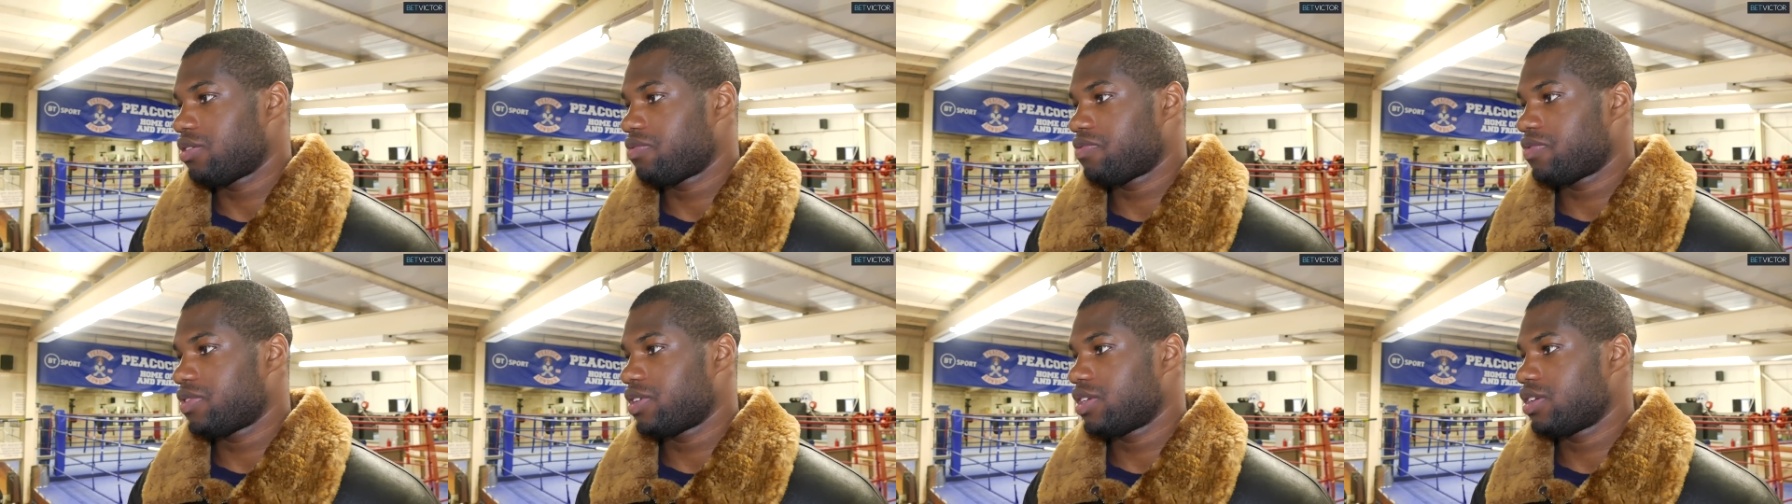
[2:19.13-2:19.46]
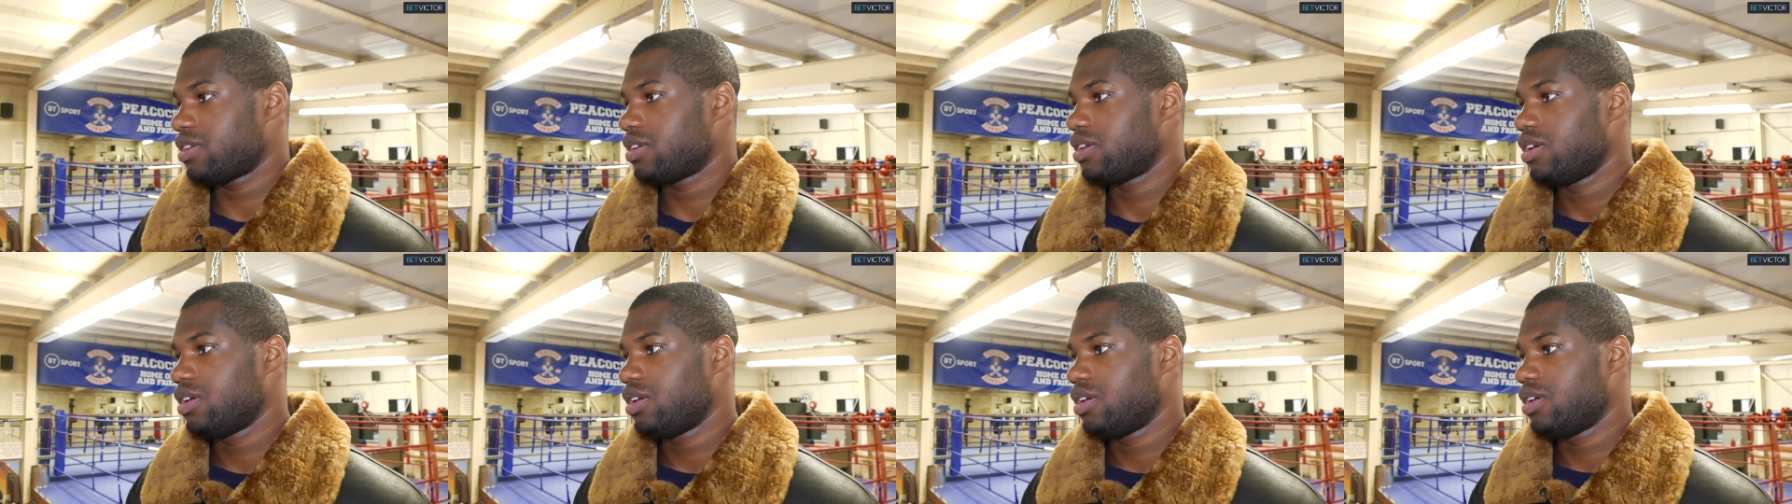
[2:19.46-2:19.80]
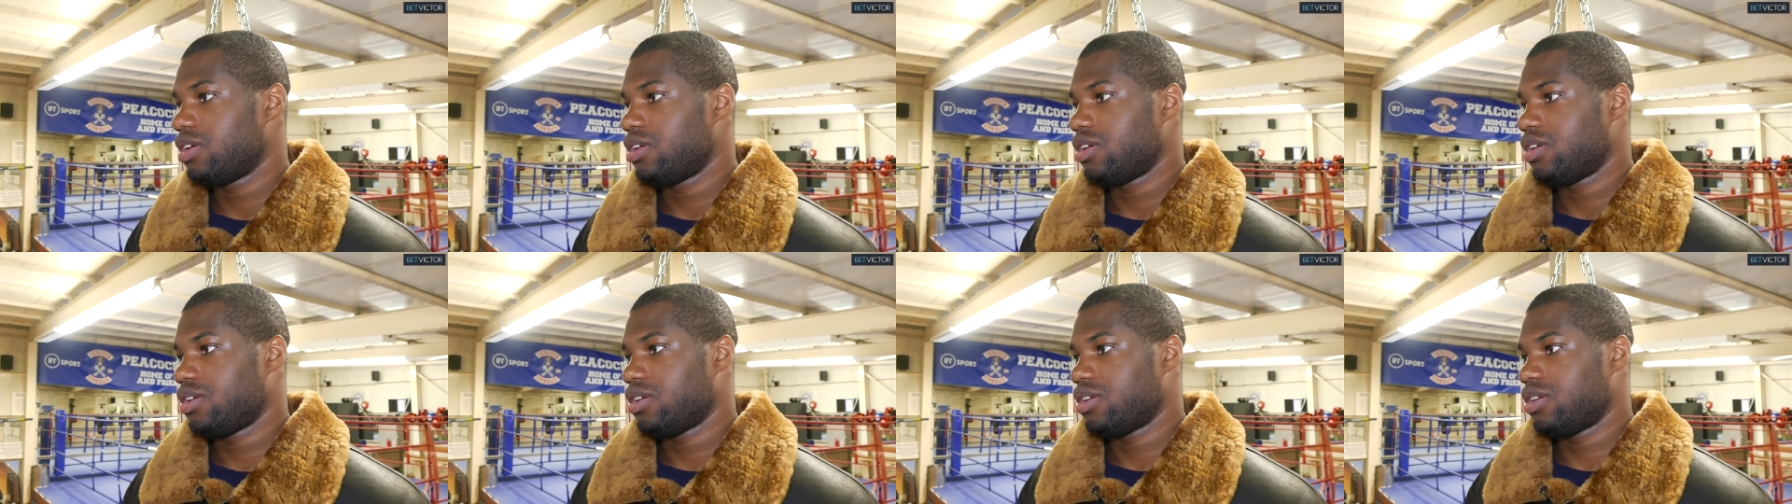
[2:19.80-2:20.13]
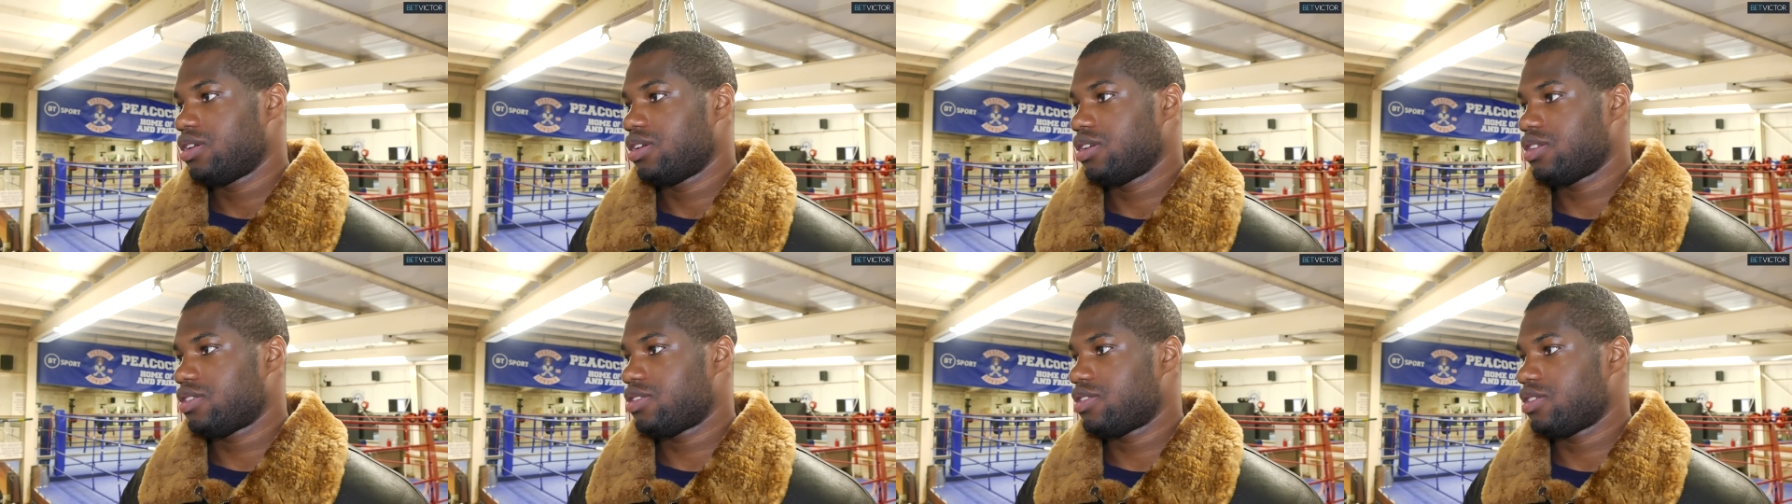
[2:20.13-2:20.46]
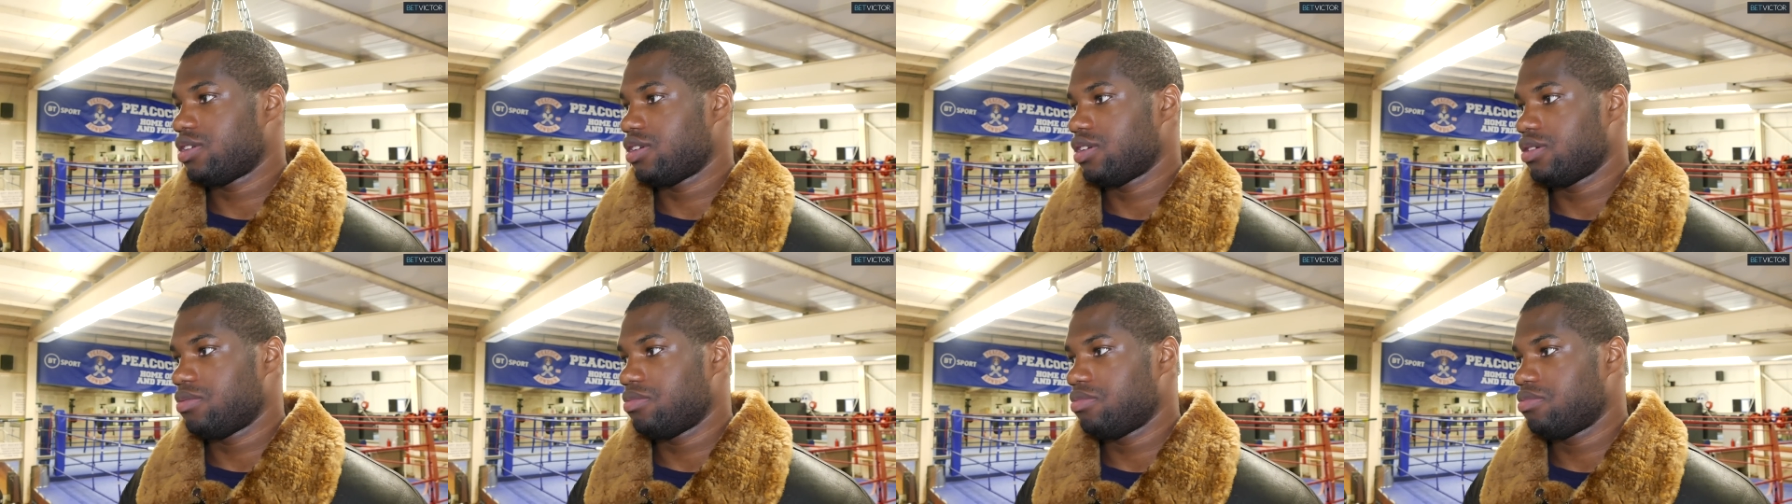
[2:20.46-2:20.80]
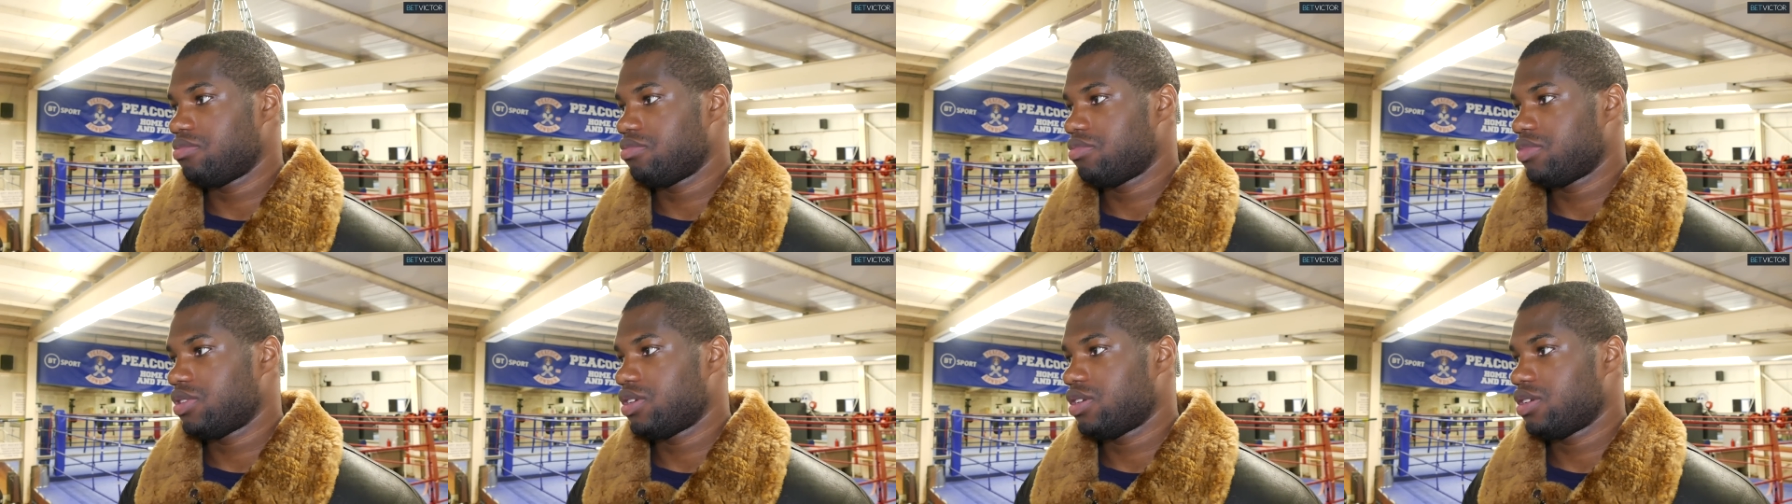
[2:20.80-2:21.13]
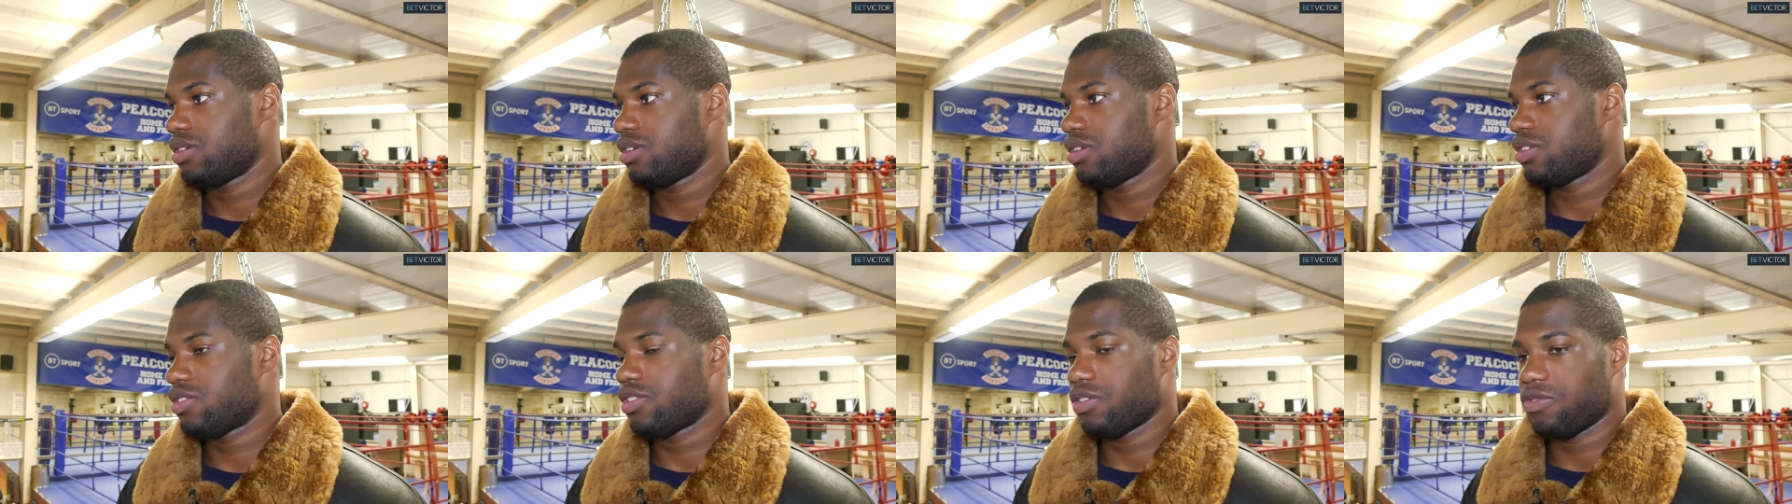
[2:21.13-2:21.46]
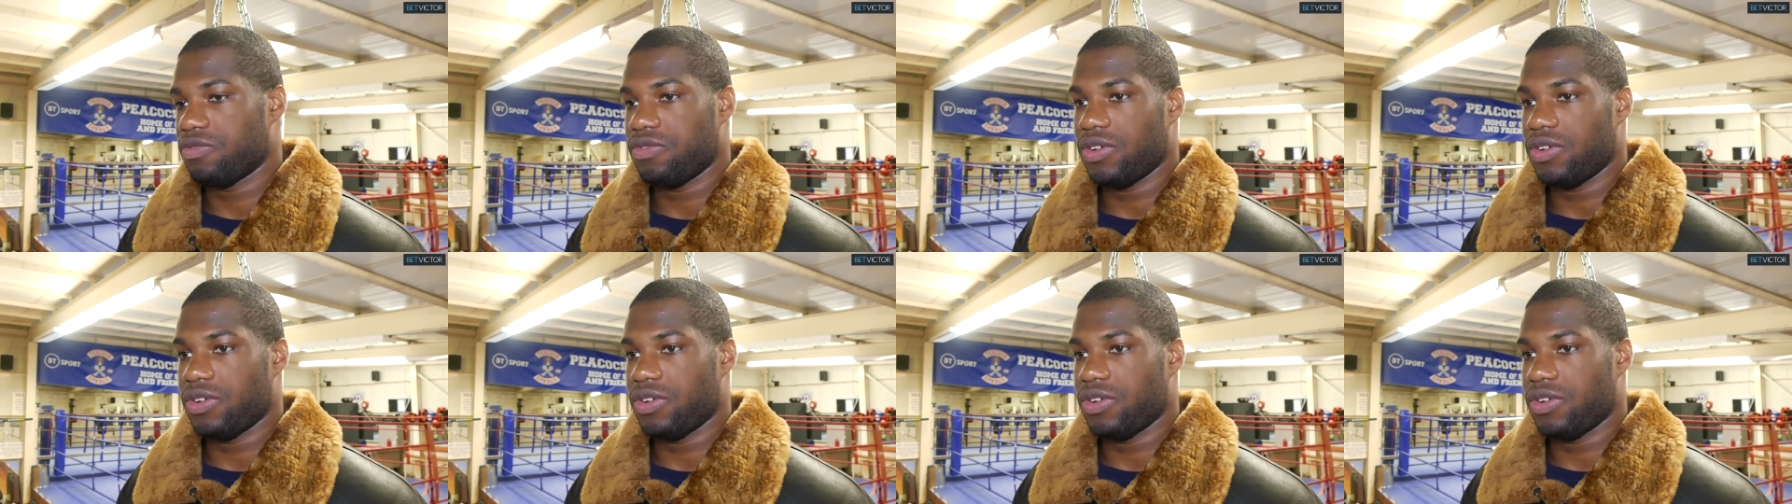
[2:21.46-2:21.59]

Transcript: I think it's a